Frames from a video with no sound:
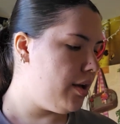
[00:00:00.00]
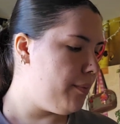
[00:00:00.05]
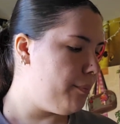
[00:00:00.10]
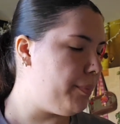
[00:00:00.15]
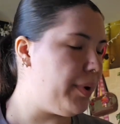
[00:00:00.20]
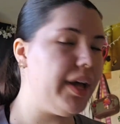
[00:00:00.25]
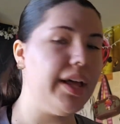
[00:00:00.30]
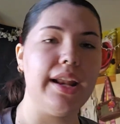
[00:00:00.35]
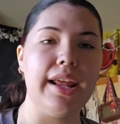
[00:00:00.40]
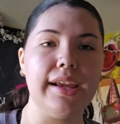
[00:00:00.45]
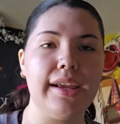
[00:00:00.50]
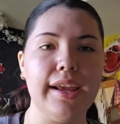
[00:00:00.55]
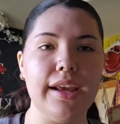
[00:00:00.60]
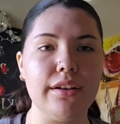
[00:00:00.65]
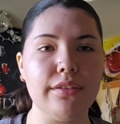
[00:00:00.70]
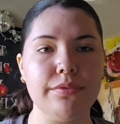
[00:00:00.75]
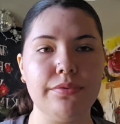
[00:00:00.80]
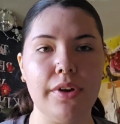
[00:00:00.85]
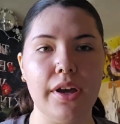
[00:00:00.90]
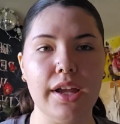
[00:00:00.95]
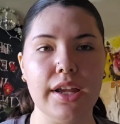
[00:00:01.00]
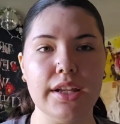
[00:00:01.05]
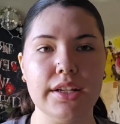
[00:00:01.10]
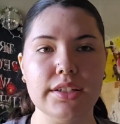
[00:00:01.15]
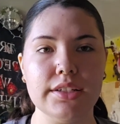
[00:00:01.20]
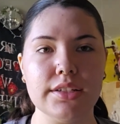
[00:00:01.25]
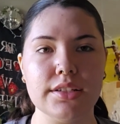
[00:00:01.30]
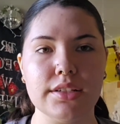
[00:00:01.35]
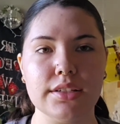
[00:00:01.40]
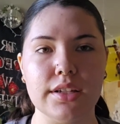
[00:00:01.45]
But I can't
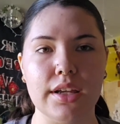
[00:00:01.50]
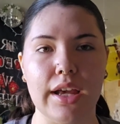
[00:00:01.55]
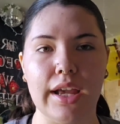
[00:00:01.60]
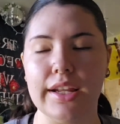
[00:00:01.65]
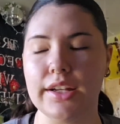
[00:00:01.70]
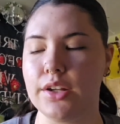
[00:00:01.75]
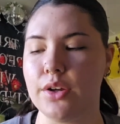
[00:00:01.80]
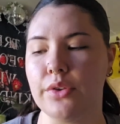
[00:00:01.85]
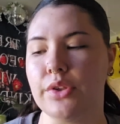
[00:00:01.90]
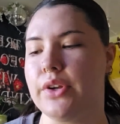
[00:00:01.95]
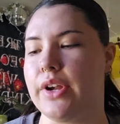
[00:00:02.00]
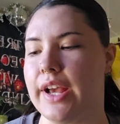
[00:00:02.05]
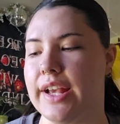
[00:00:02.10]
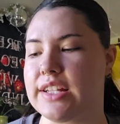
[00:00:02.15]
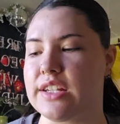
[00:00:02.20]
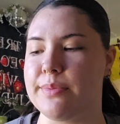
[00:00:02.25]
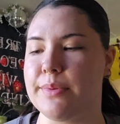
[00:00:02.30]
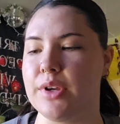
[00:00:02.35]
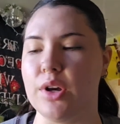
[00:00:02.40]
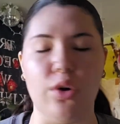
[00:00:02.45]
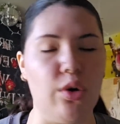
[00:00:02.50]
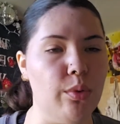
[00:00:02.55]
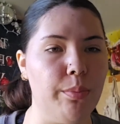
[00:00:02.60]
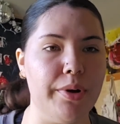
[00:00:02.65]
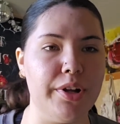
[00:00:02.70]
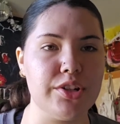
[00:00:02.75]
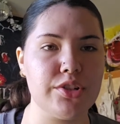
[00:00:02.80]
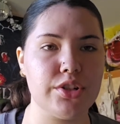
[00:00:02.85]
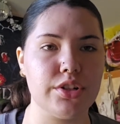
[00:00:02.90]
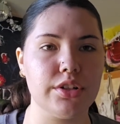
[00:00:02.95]
find, I know there has to be a hole
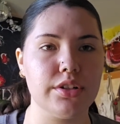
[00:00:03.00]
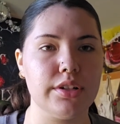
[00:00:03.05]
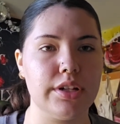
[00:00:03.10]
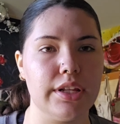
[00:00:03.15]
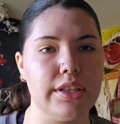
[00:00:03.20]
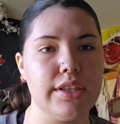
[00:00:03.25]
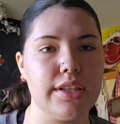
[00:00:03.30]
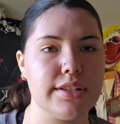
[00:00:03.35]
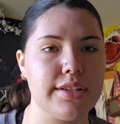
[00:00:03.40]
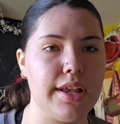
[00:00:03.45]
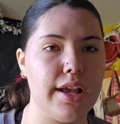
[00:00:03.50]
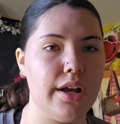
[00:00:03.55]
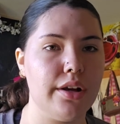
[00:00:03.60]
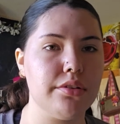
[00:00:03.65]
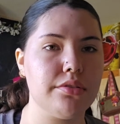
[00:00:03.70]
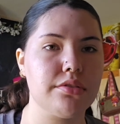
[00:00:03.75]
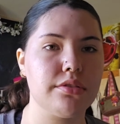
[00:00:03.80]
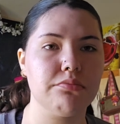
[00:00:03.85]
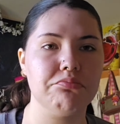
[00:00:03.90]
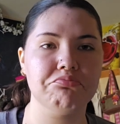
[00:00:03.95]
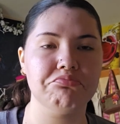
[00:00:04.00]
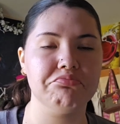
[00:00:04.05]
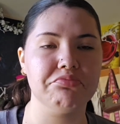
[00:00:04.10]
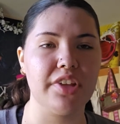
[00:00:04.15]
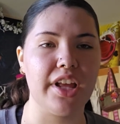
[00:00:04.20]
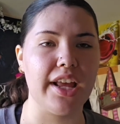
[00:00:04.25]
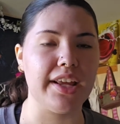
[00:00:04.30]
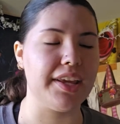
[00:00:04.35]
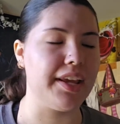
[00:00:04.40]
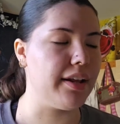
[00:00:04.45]
puncher in this house.
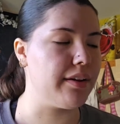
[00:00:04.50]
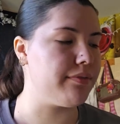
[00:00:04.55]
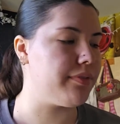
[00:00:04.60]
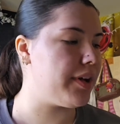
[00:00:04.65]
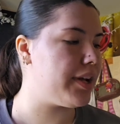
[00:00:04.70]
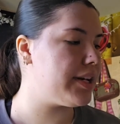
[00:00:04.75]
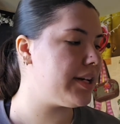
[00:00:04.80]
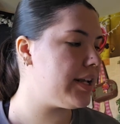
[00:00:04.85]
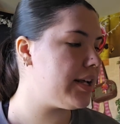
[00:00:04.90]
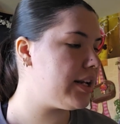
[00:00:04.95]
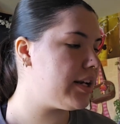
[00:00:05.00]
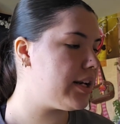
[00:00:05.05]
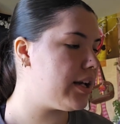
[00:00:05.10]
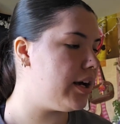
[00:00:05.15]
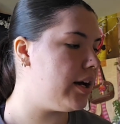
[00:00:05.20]
I can't find it.